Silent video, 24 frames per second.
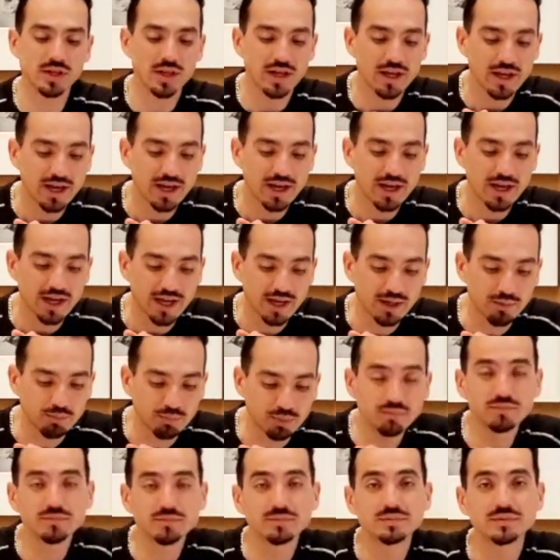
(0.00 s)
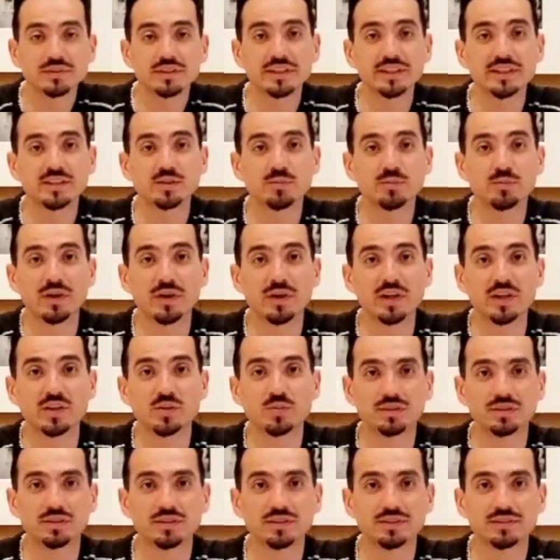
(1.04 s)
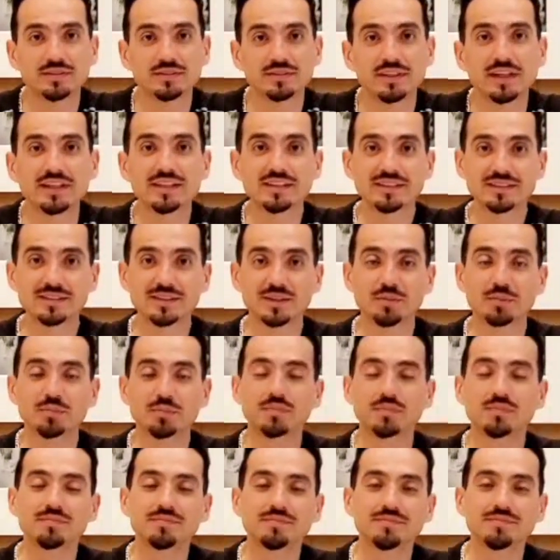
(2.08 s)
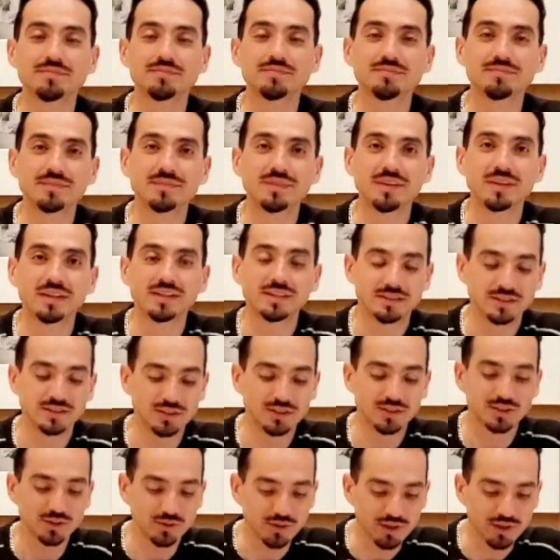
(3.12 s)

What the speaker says: and bring them to Kids Passport next time. Till then,